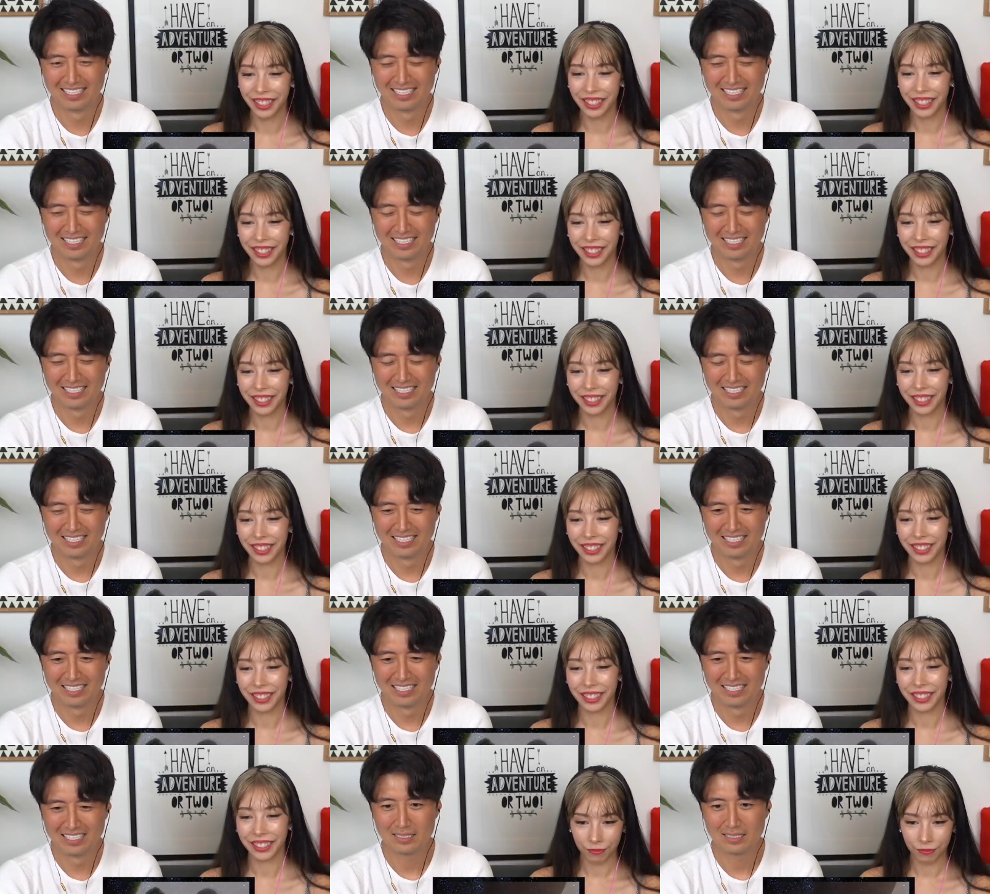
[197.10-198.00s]

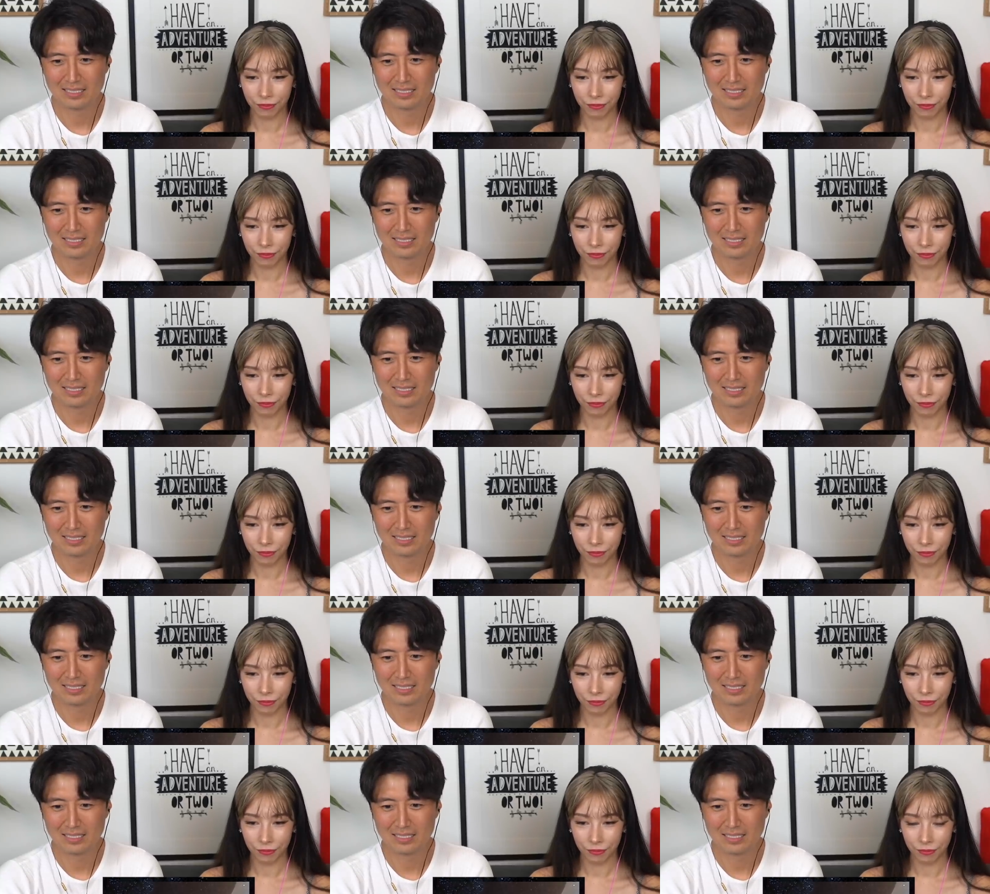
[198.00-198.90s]

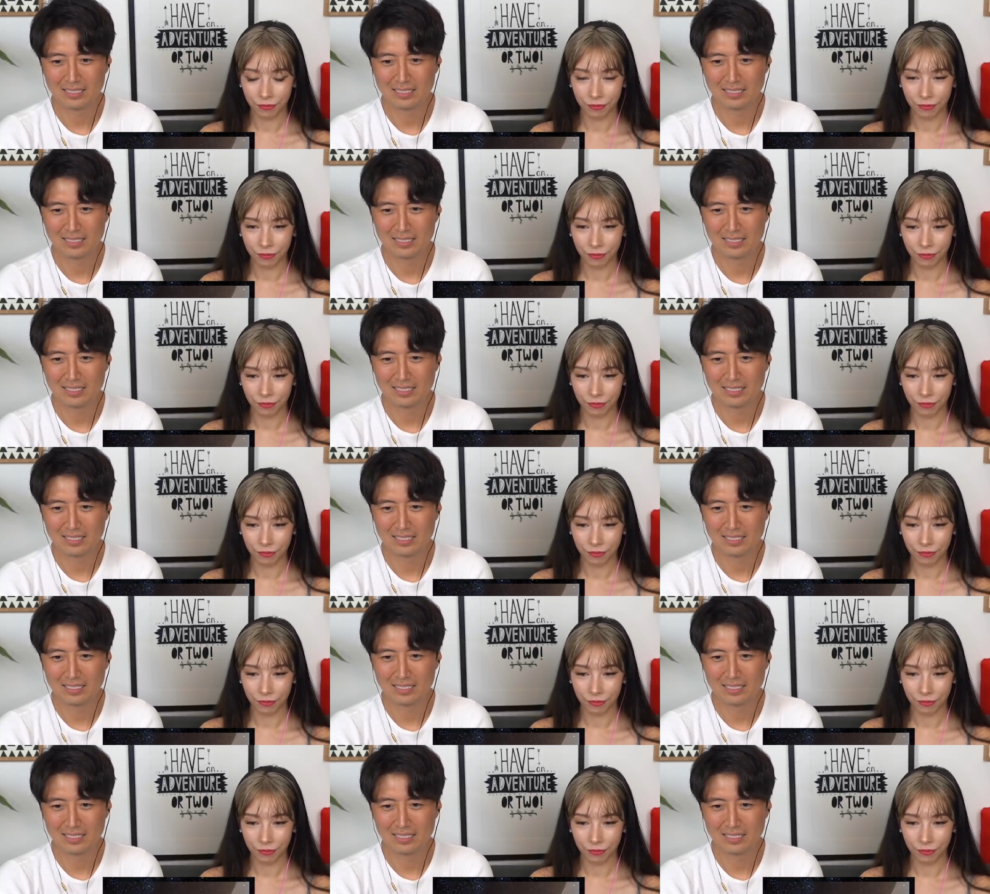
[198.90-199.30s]
(no one is talking)